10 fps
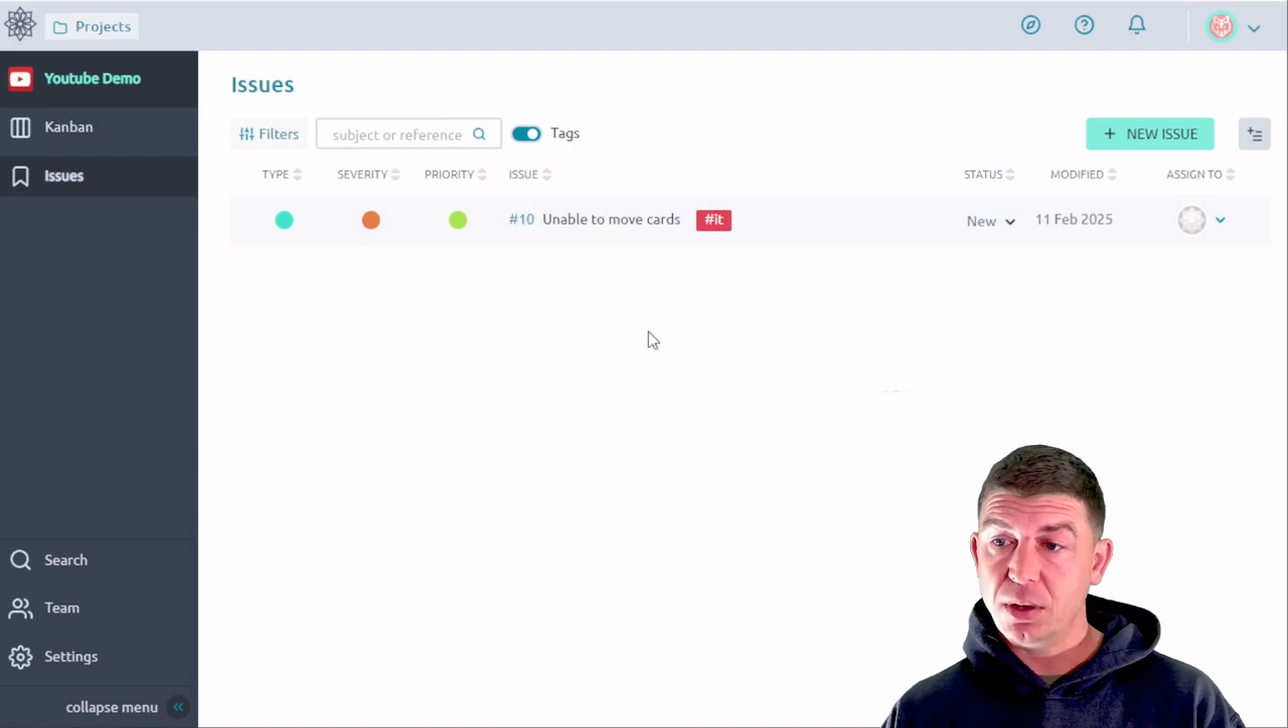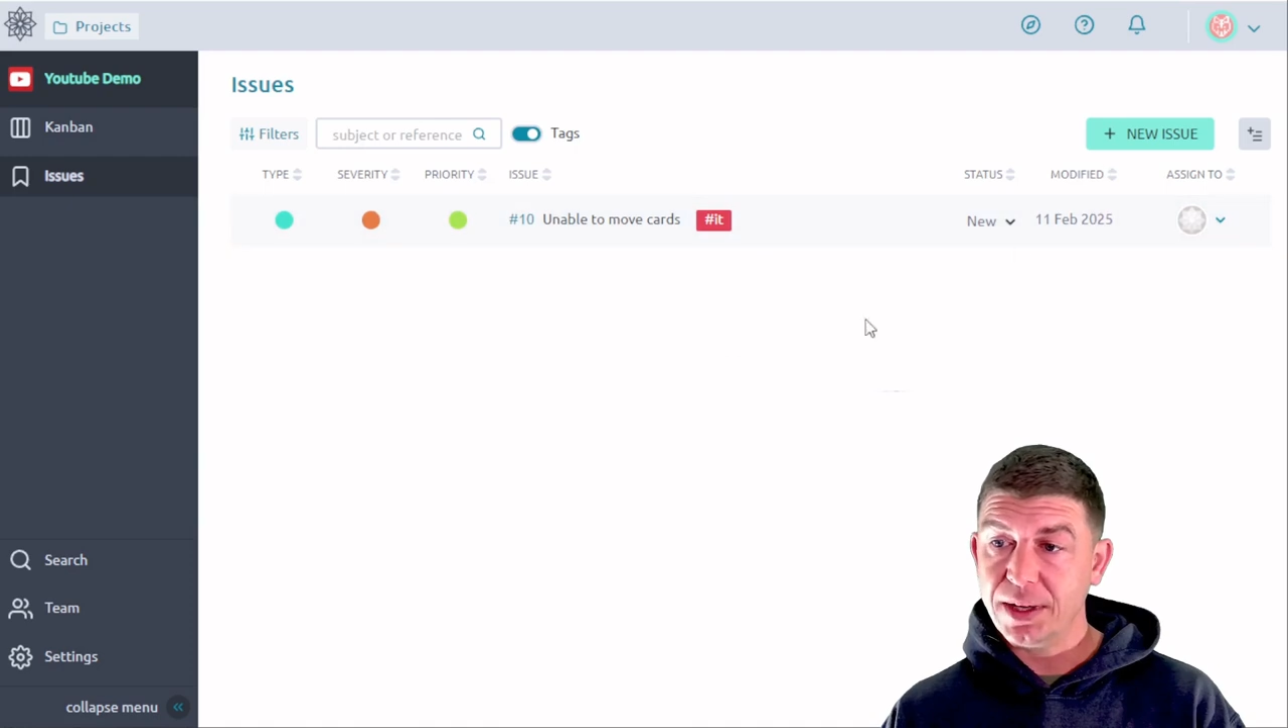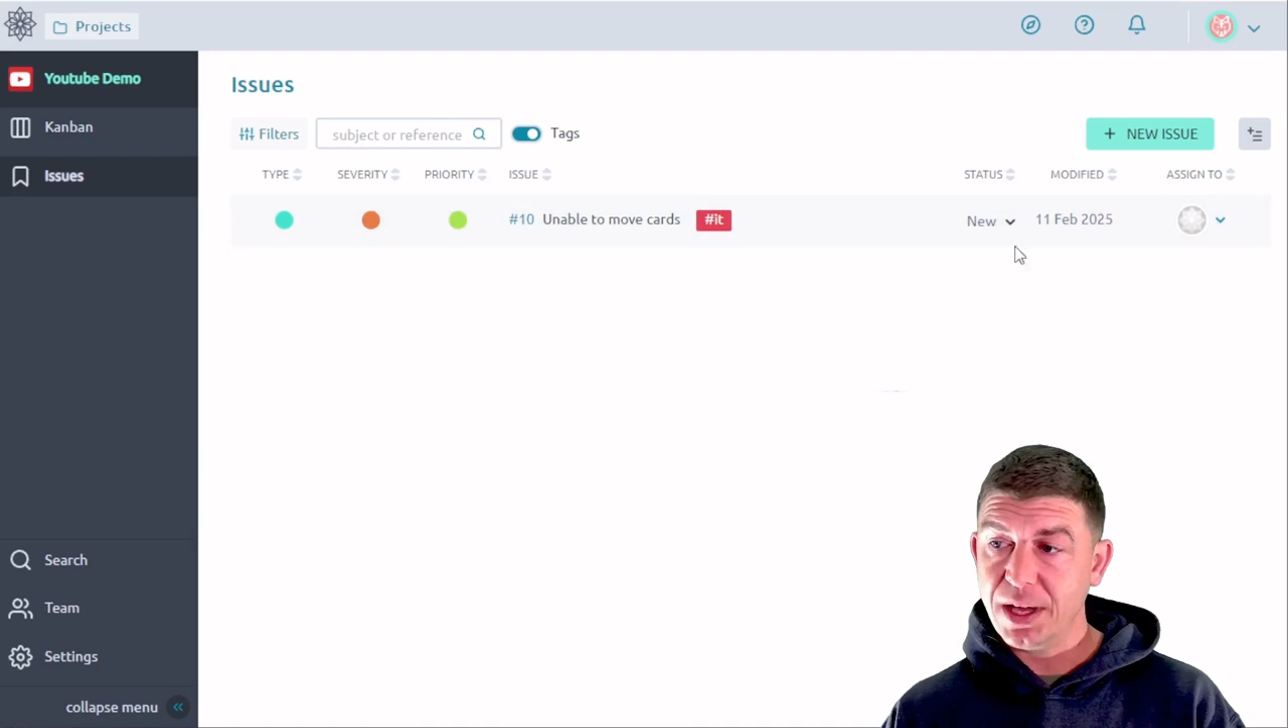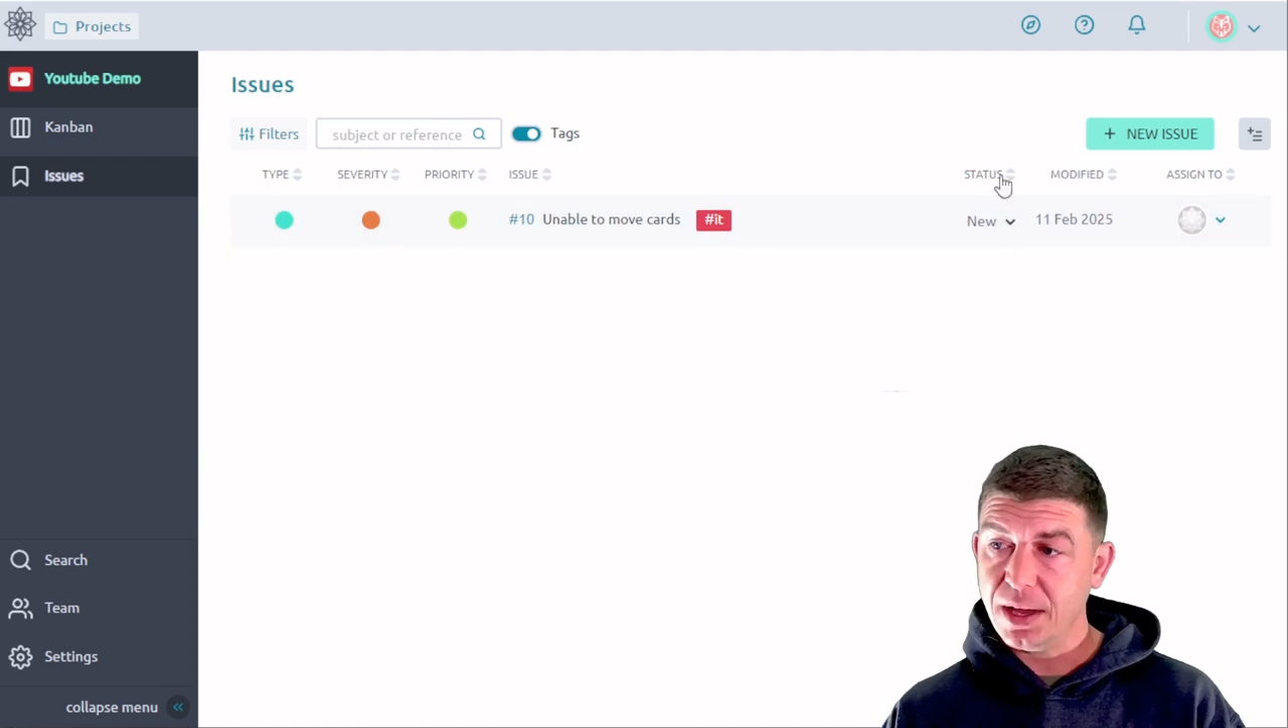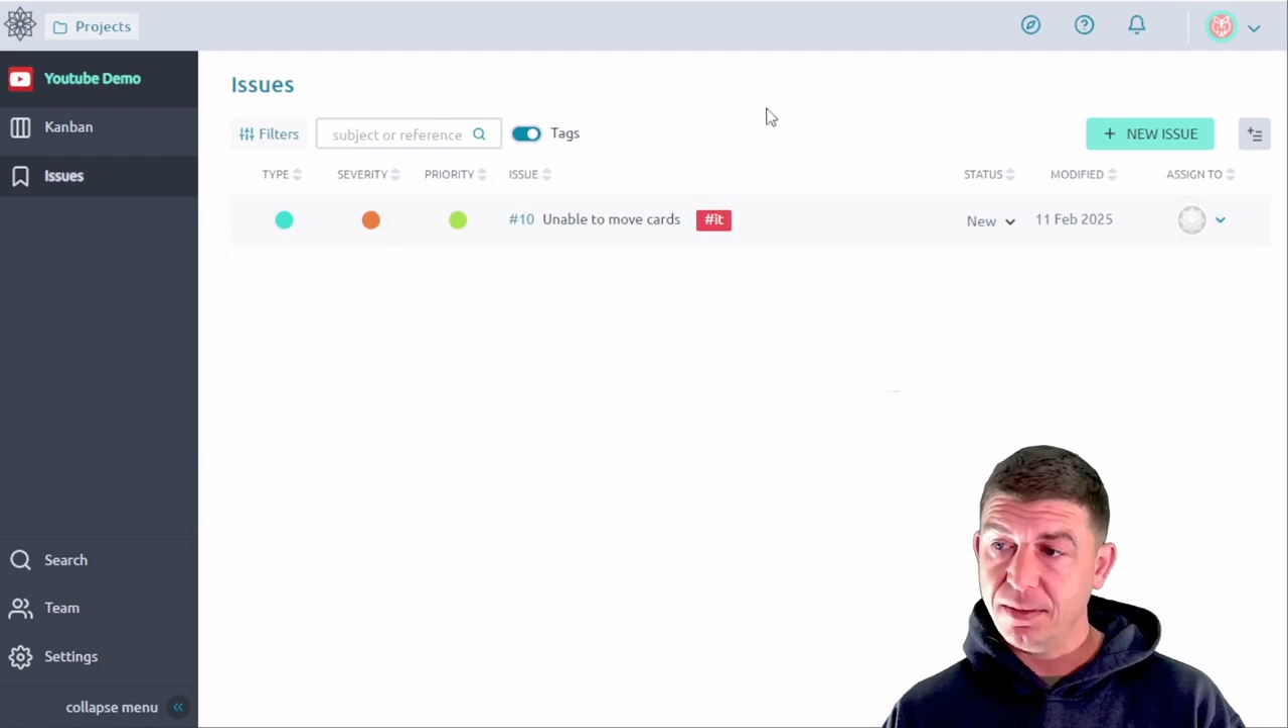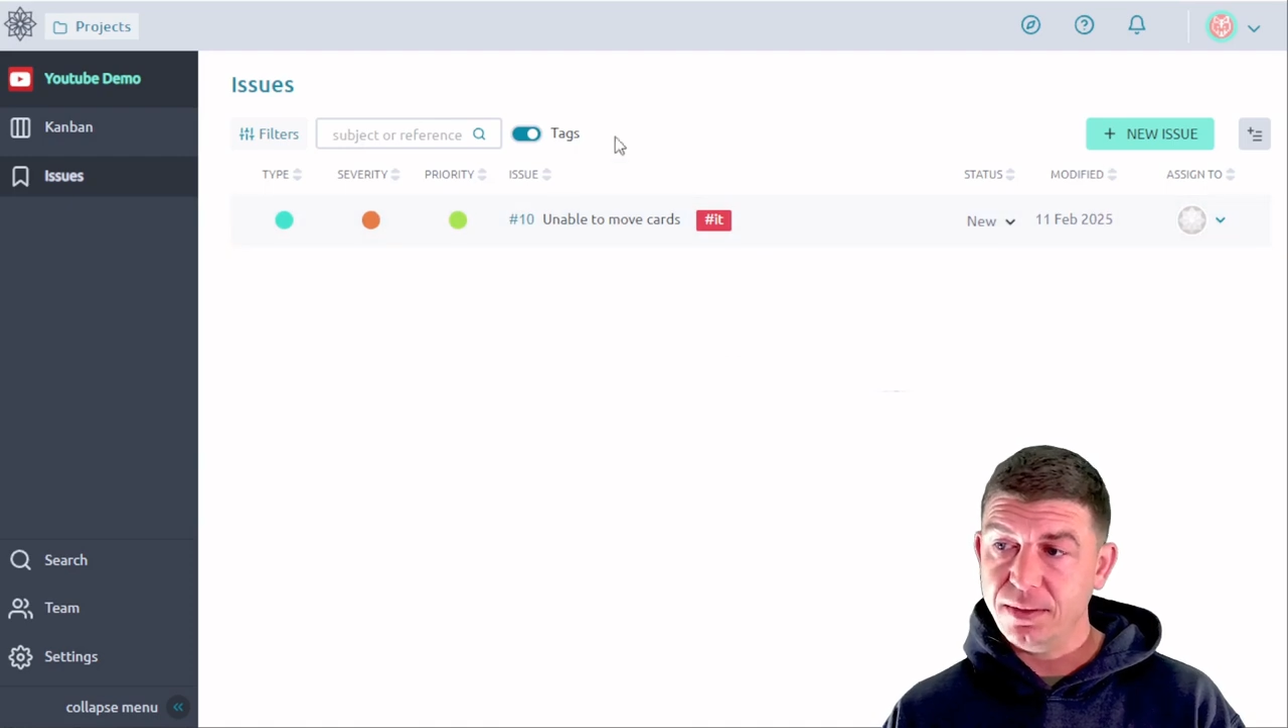again,